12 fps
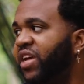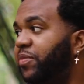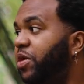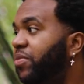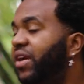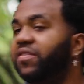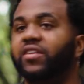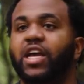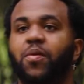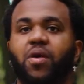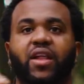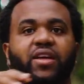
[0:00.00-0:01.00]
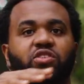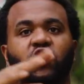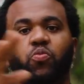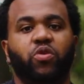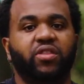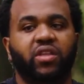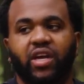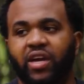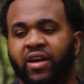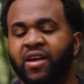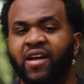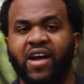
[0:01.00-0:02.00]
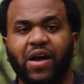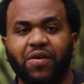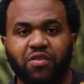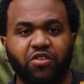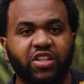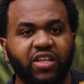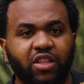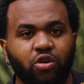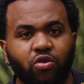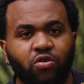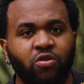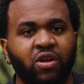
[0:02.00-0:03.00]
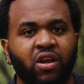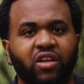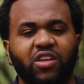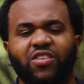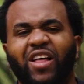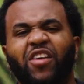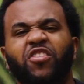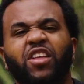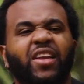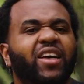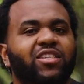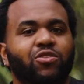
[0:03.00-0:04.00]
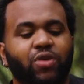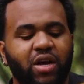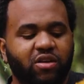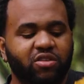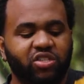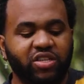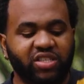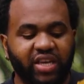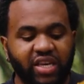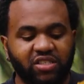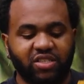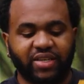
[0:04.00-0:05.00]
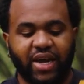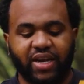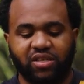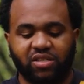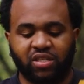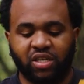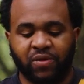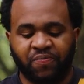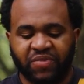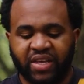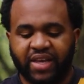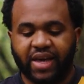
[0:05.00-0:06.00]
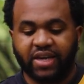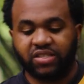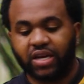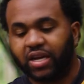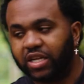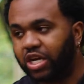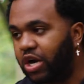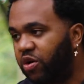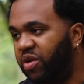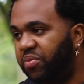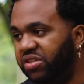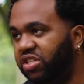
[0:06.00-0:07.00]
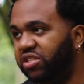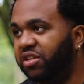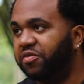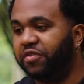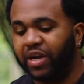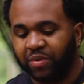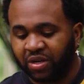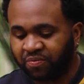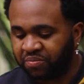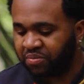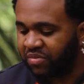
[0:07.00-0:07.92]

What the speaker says: I'd probably have the camera like somewhere there, have it really low, you know, a really nice low angle, so it's easy to kind of see exactly how I want to position and frame it.